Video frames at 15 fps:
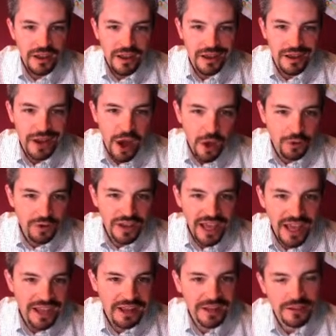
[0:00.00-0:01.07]

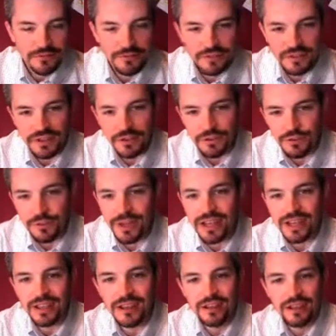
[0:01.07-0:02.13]
online, for social
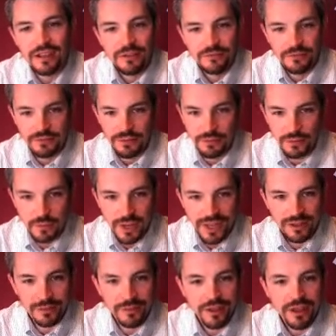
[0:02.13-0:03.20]
media, for the
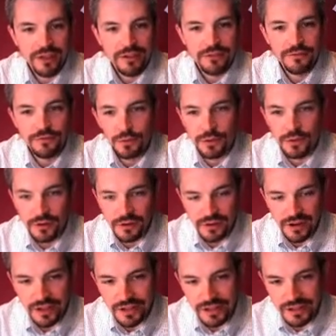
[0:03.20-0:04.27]
web, for
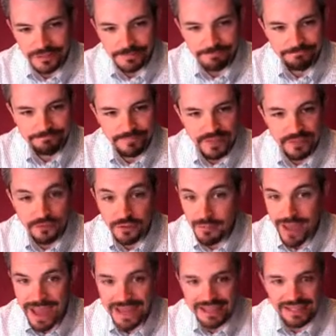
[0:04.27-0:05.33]
the
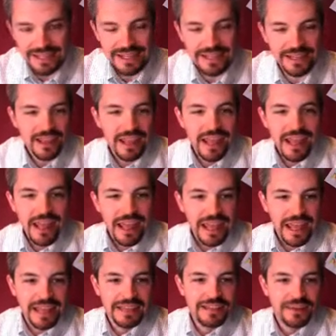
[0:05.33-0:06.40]
magazine.
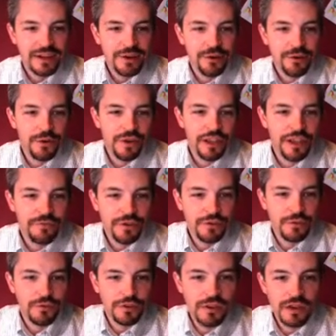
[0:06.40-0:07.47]
And so if
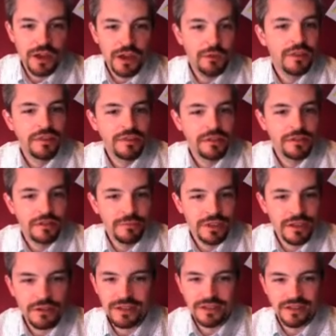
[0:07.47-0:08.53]
you know that you're going to be
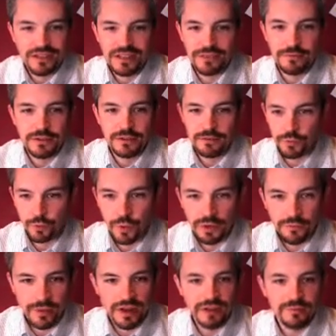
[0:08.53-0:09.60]
using this image for one
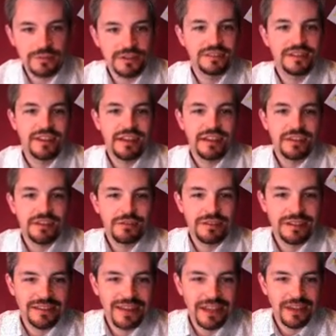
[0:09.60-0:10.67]
purpose, you
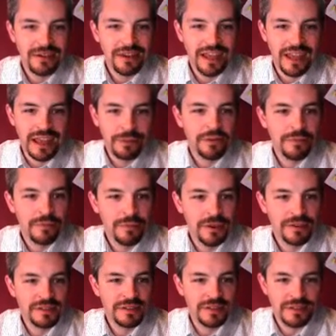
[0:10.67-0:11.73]
can say, okay, I'm going to be
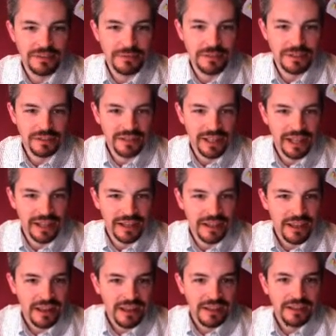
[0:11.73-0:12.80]
posting this image online,
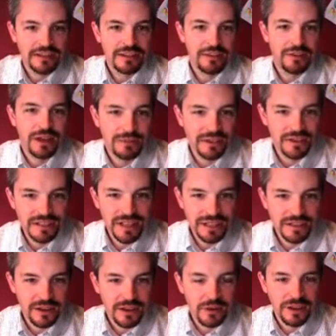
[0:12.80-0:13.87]
so I'm going to
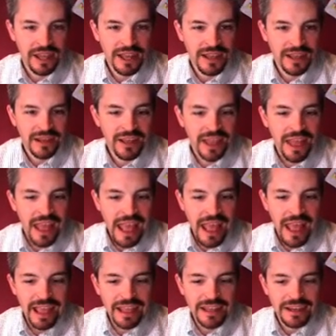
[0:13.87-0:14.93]
select online,
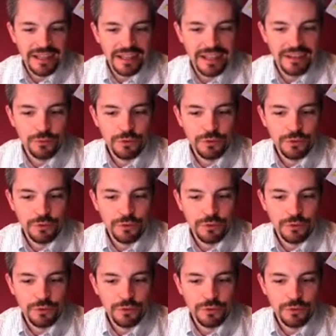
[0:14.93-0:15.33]
and it